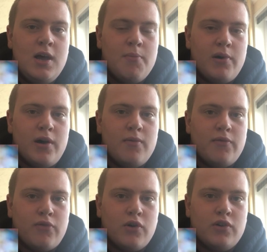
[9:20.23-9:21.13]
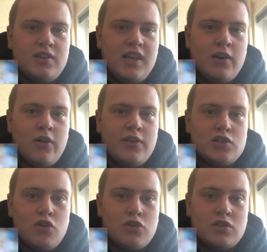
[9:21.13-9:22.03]
But for a D-line that's
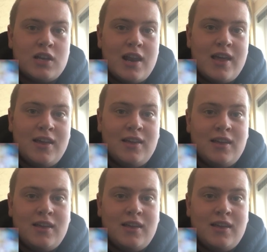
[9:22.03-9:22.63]
lost Calais